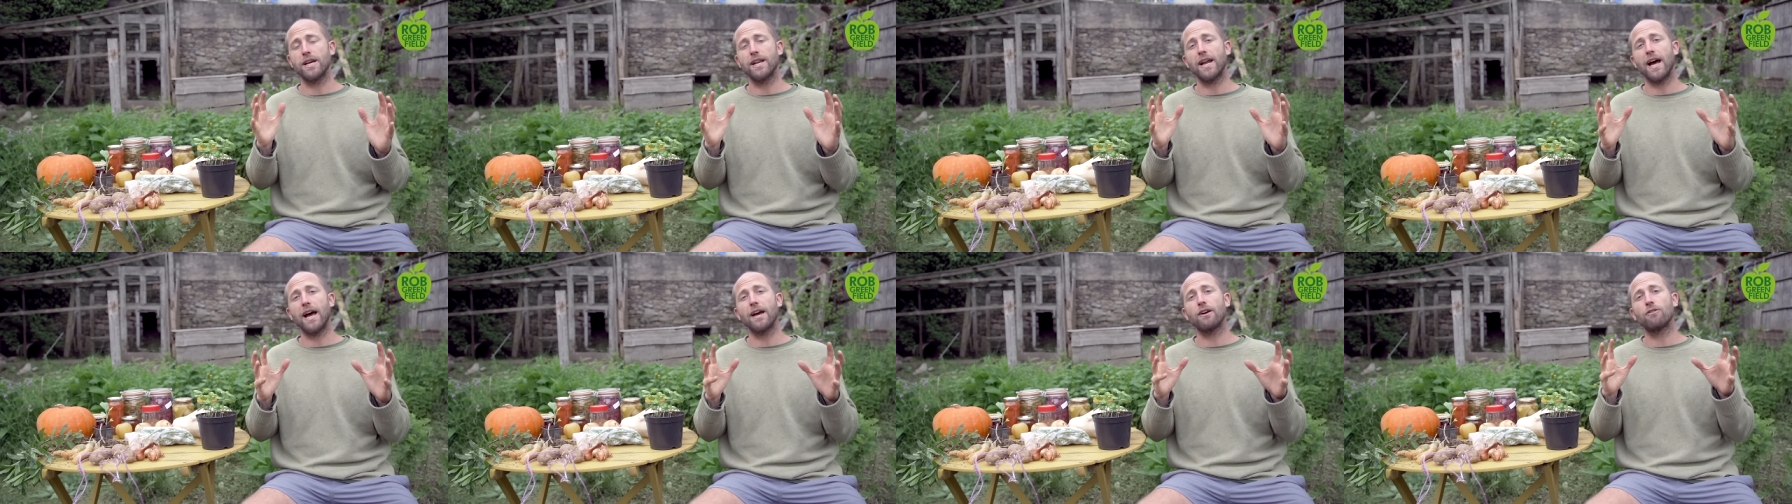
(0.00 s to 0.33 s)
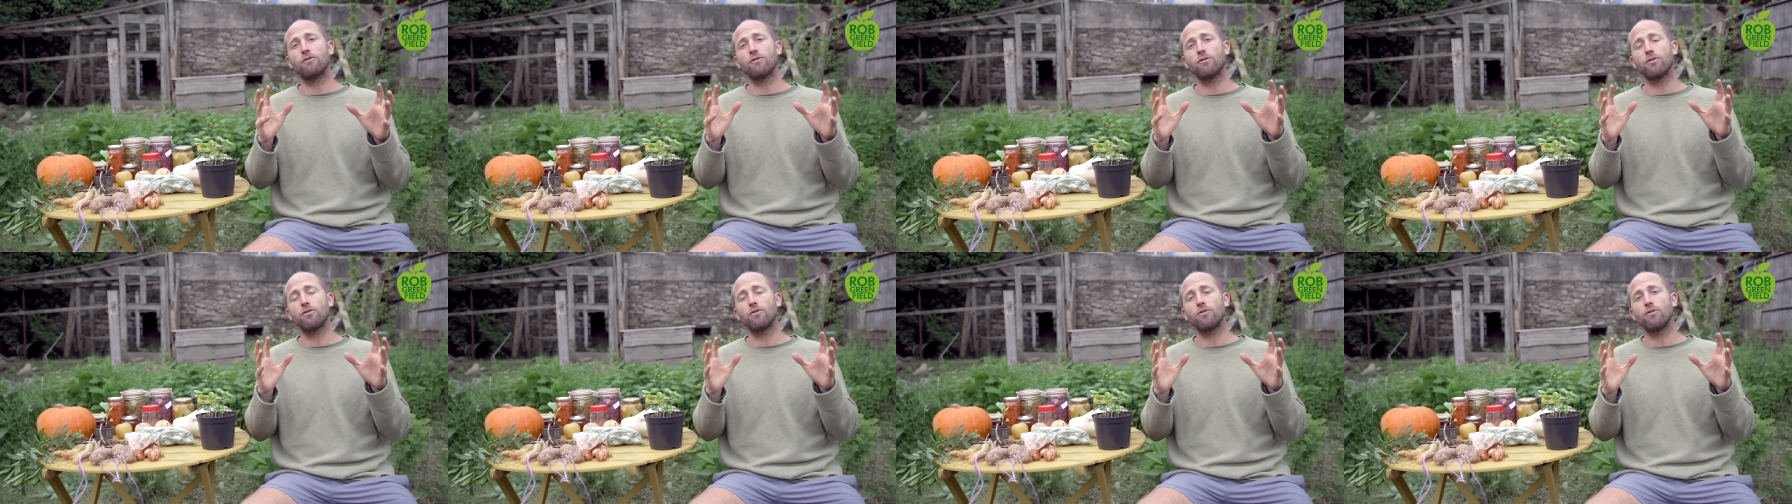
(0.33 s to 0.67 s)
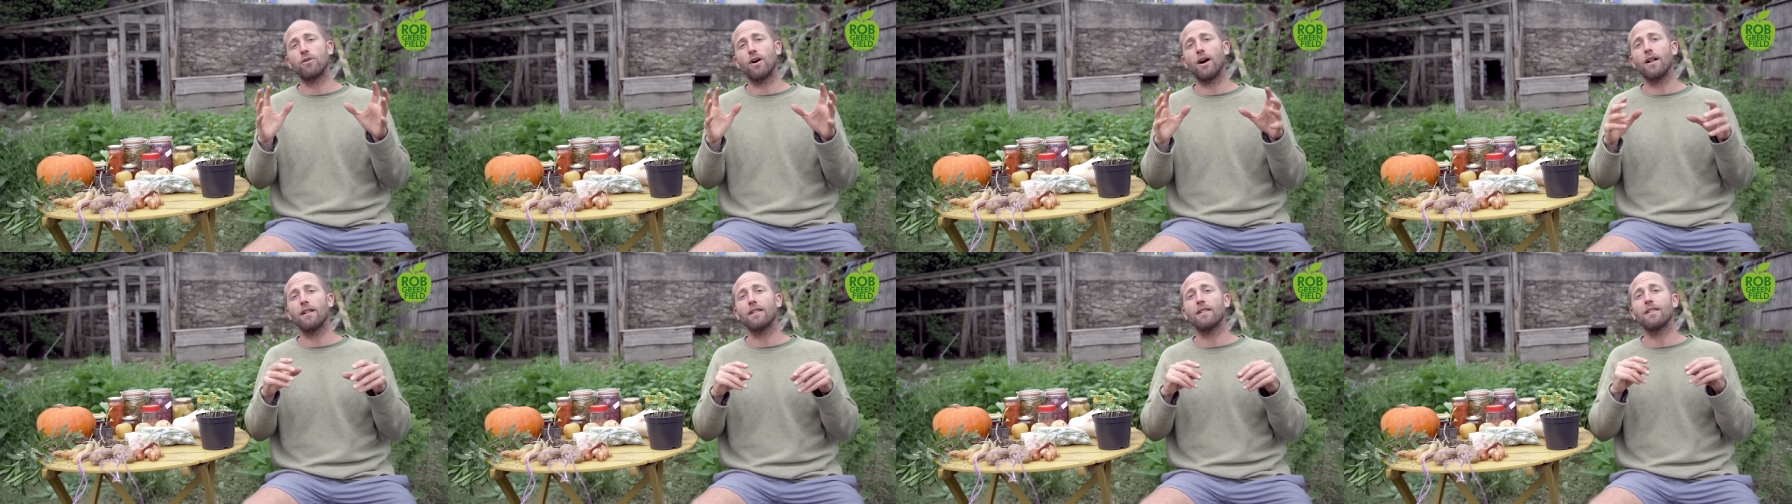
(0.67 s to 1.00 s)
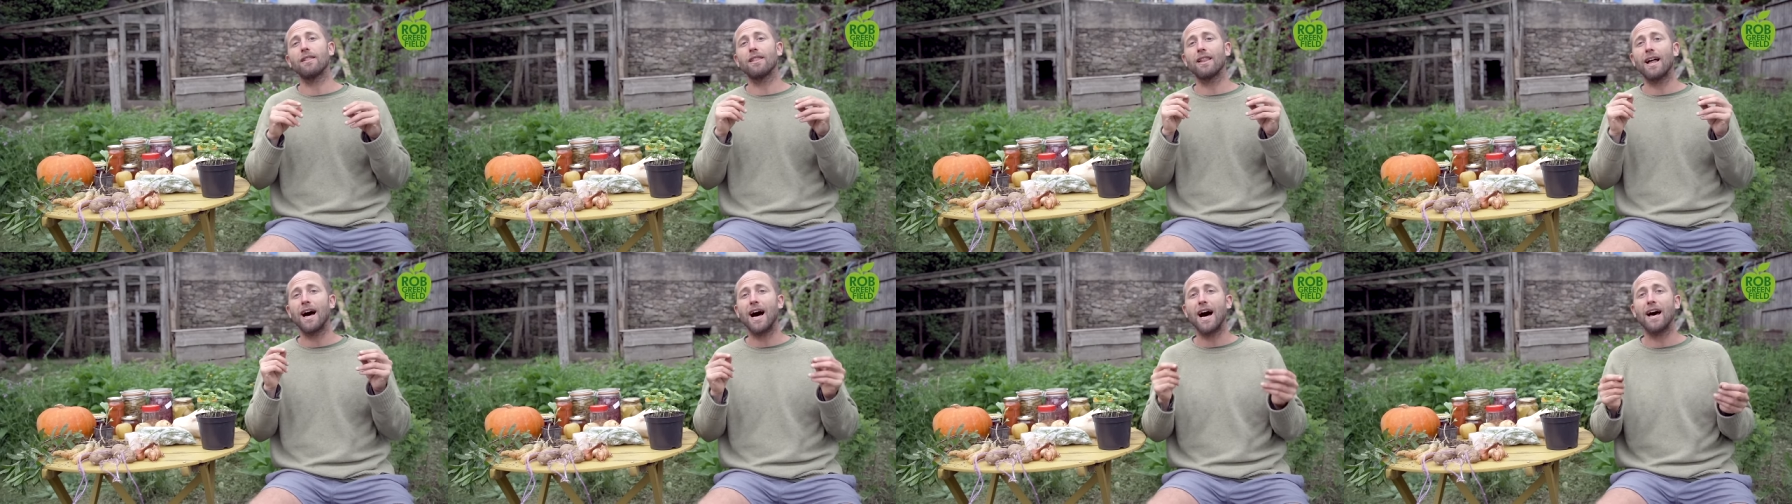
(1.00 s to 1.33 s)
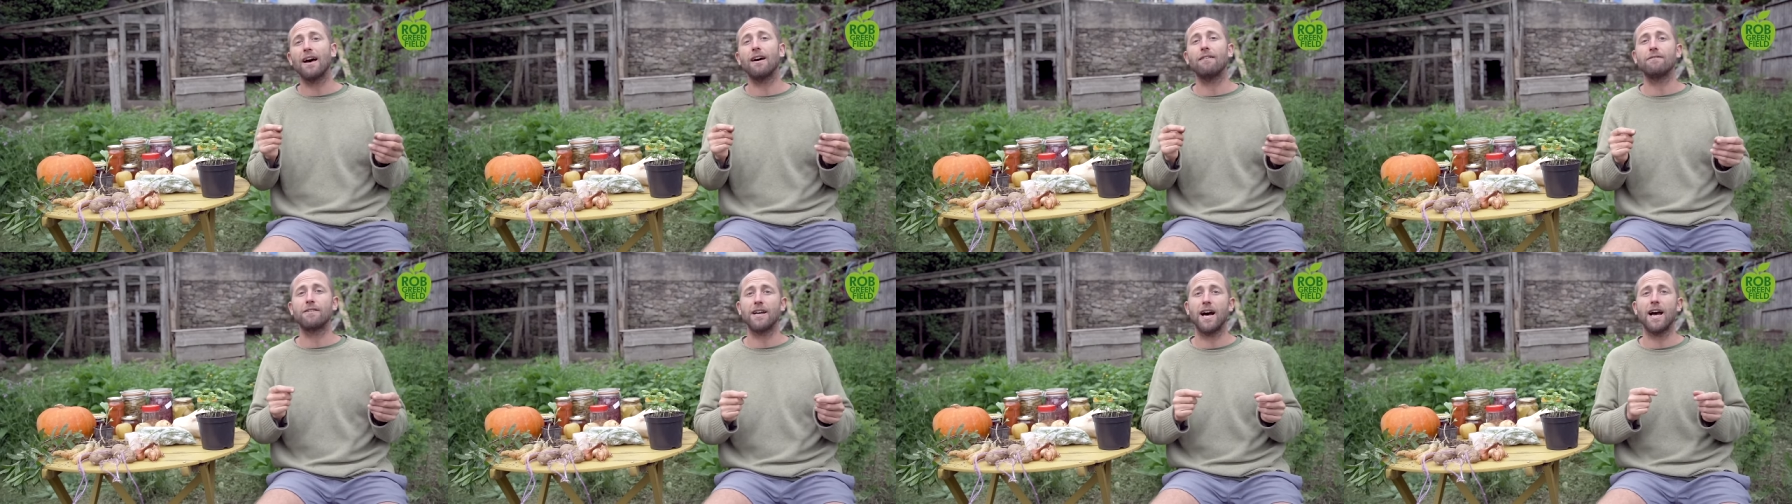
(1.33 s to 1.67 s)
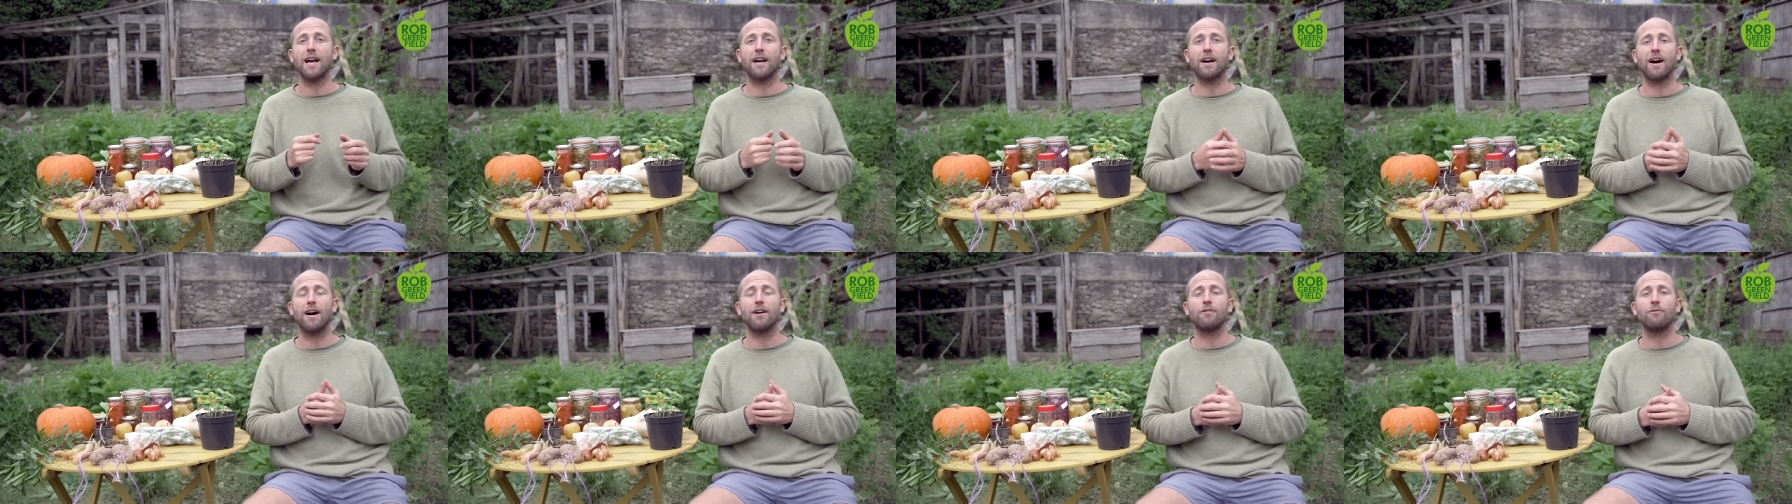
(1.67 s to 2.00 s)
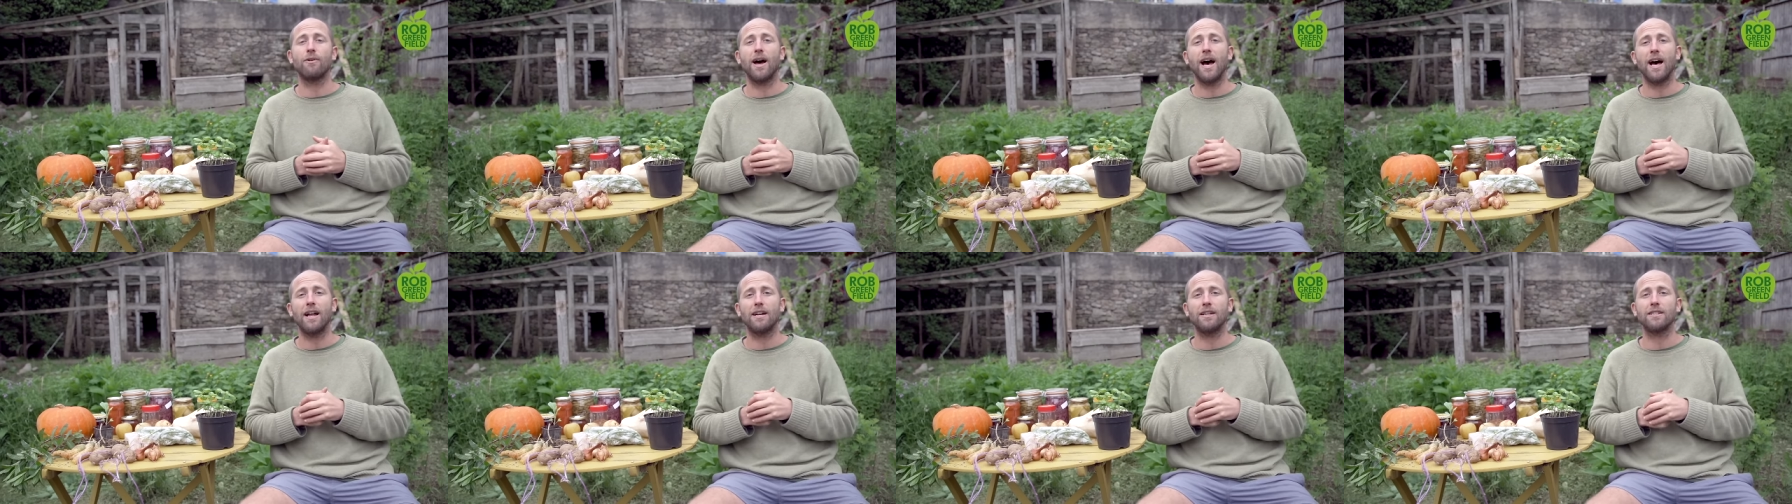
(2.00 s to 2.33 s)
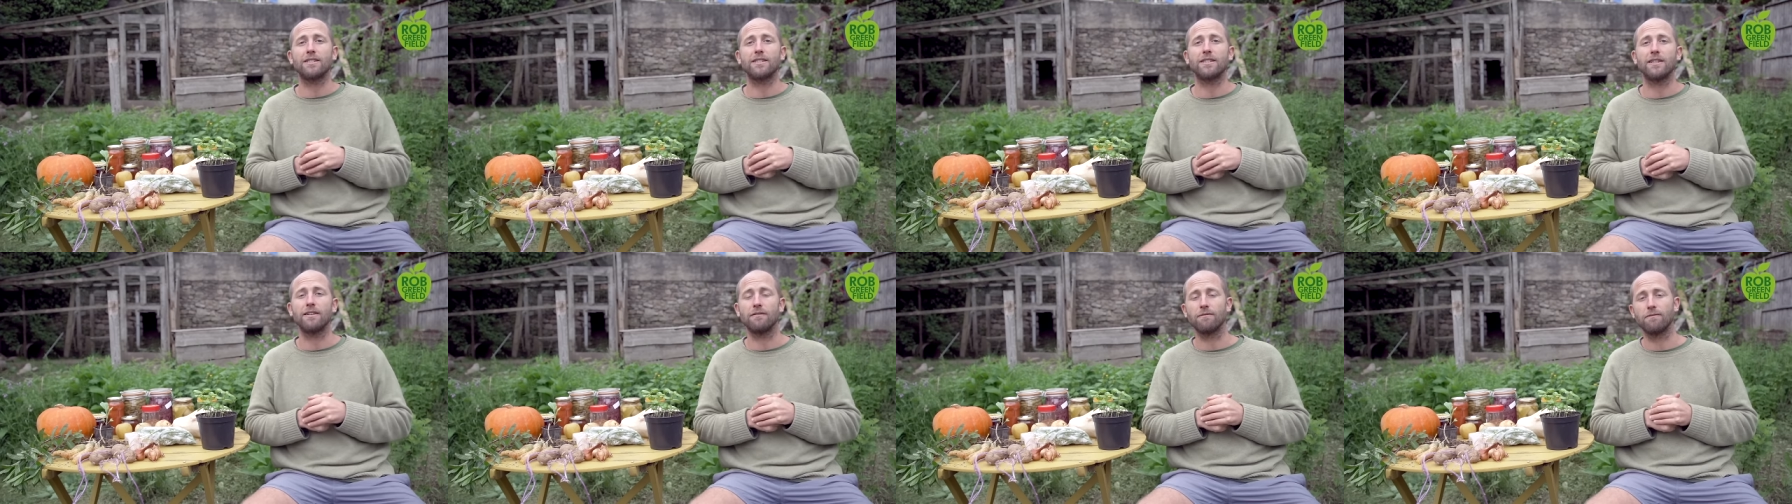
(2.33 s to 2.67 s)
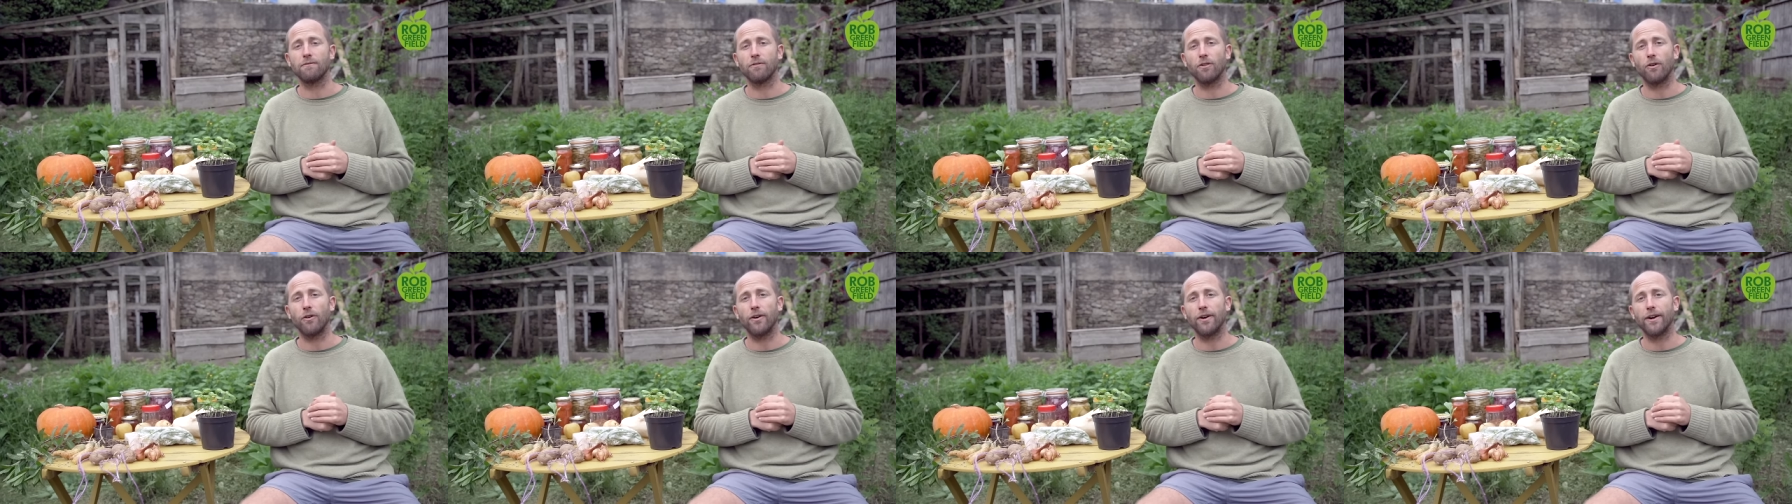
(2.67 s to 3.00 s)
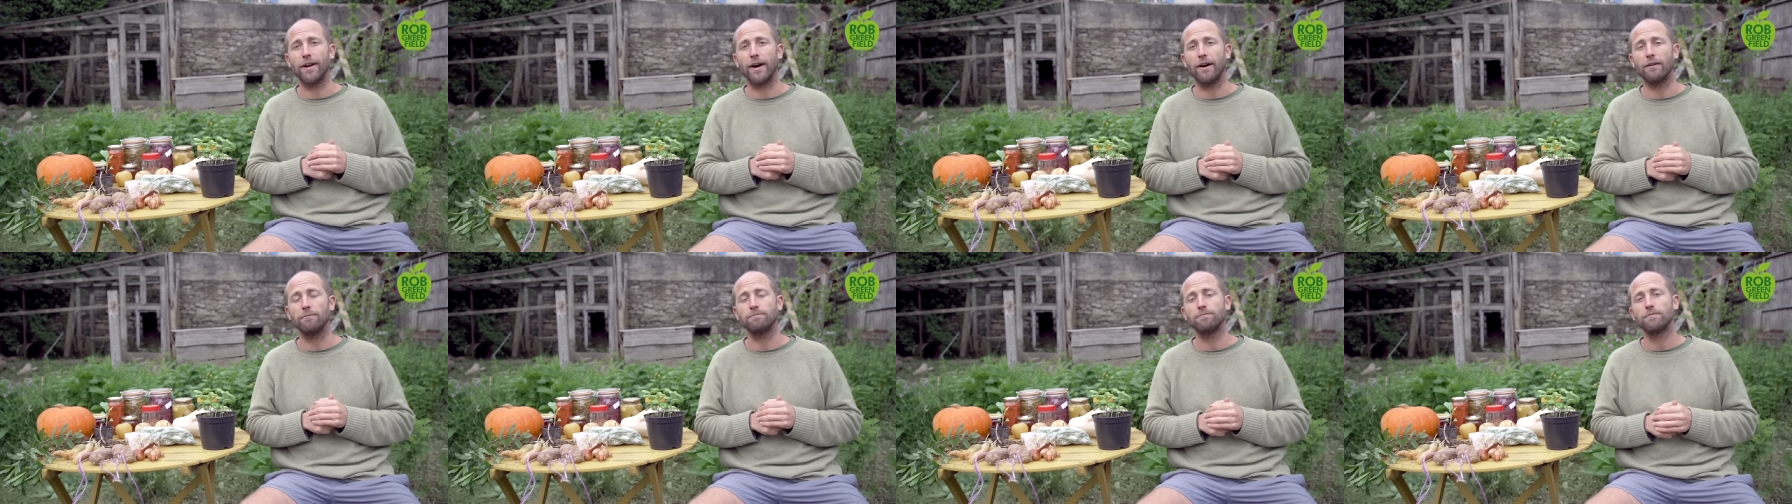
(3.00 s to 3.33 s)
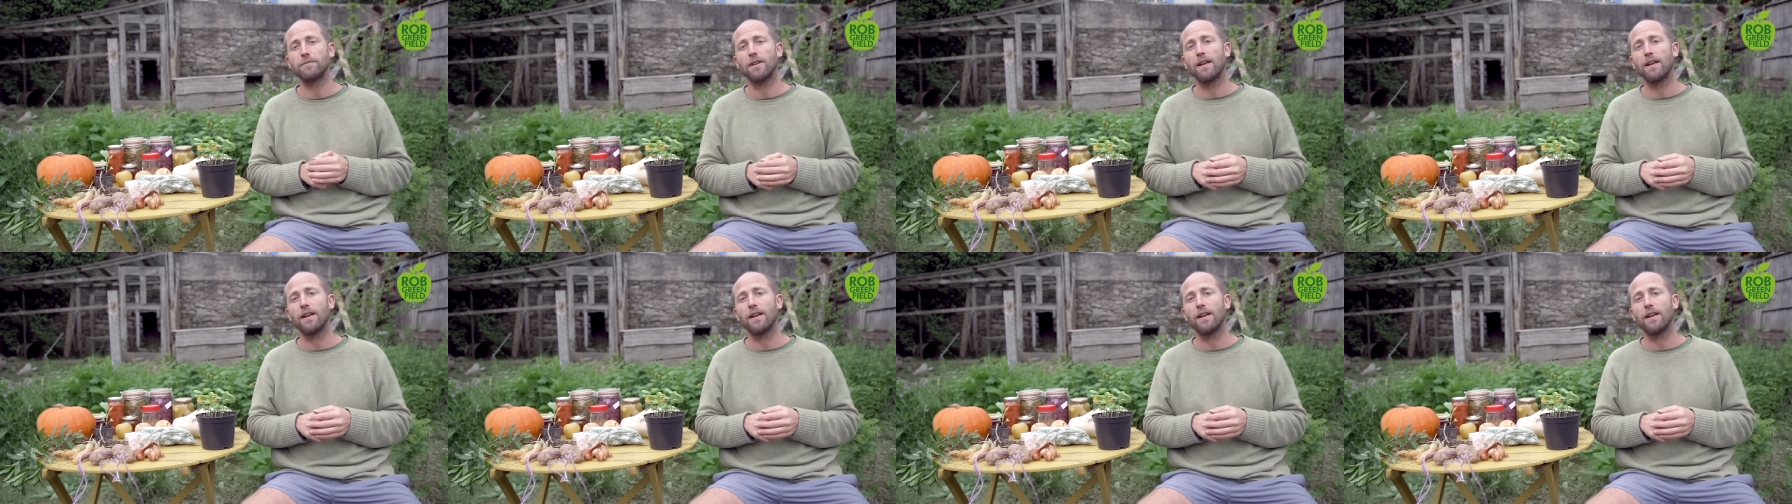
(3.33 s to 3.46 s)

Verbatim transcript: And I grew a lot of daikon radish in Florida.